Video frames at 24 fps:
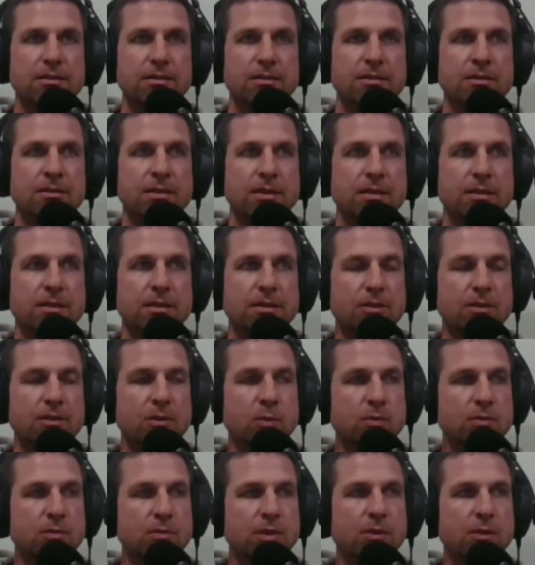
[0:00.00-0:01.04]

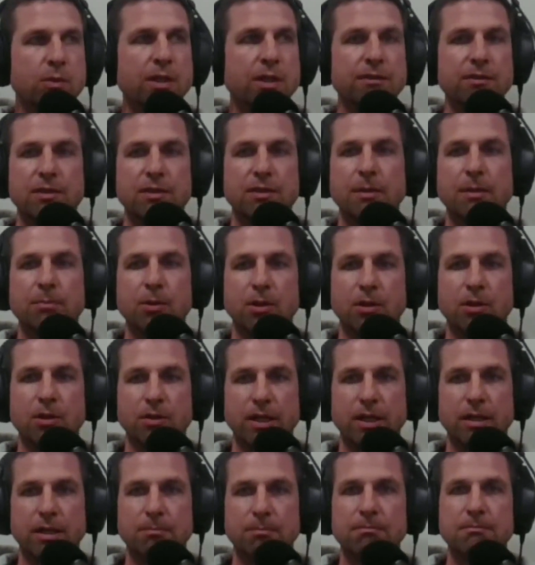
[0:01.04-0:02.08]
12-step
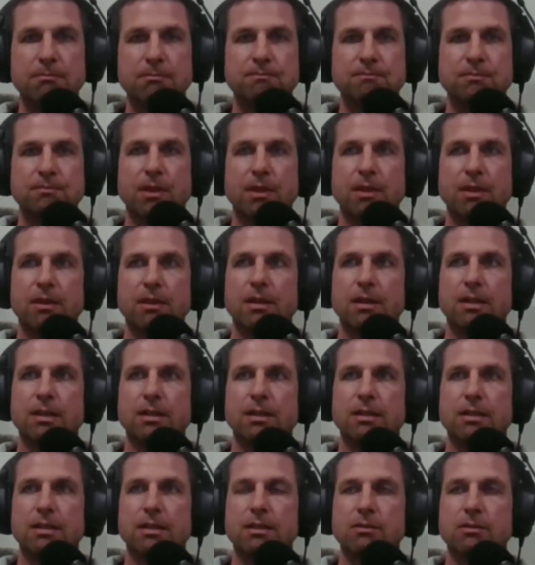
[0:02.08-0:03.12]
program
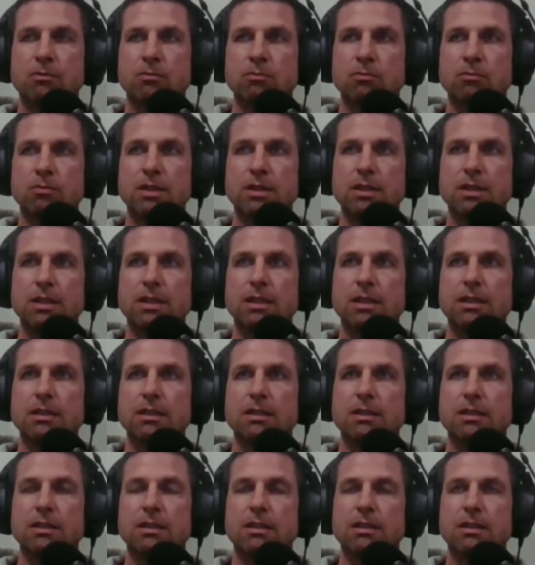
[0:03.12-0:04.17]

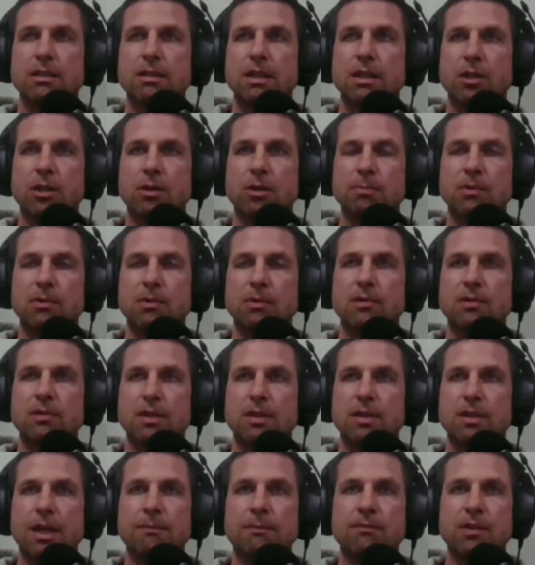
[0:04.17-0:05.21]
really helps
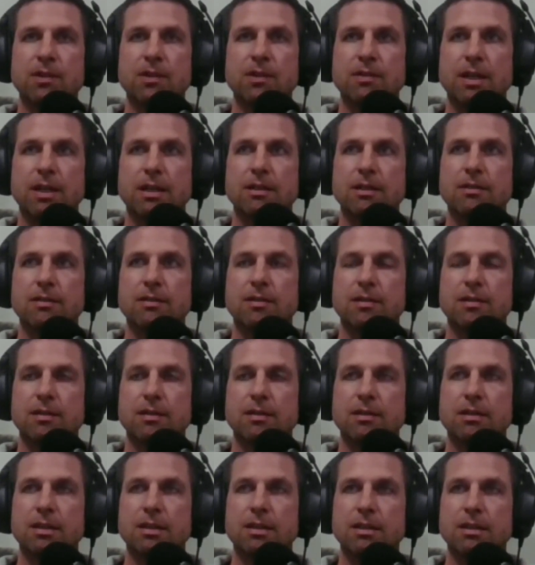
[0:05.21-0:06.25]
emphasize
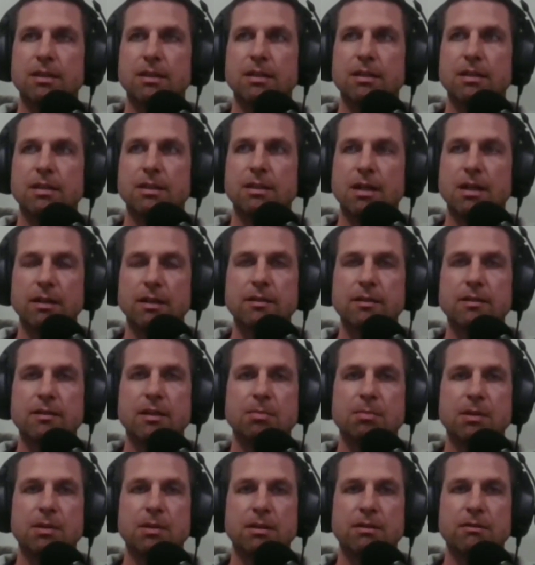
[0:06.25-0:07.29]
the
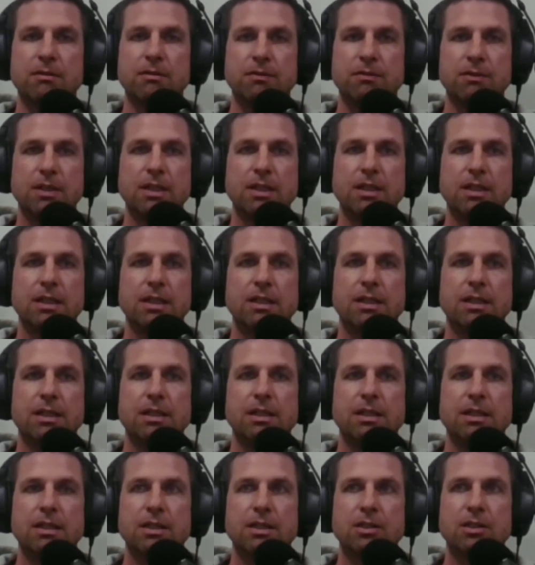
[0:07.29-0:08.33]
concept of
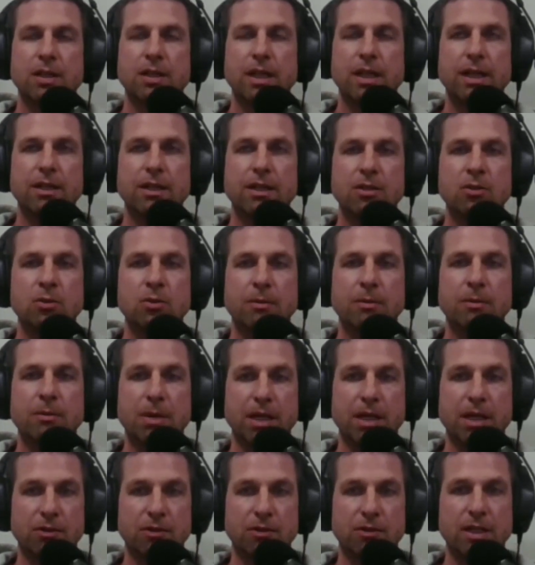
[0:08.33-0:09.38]
you can't do it by
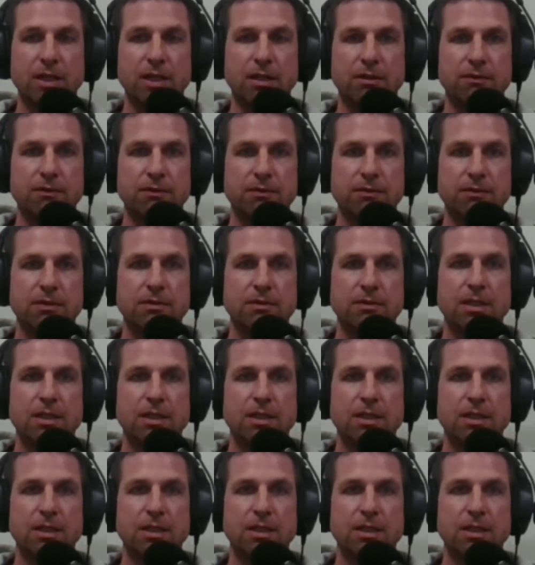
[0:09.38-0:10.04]
yourself,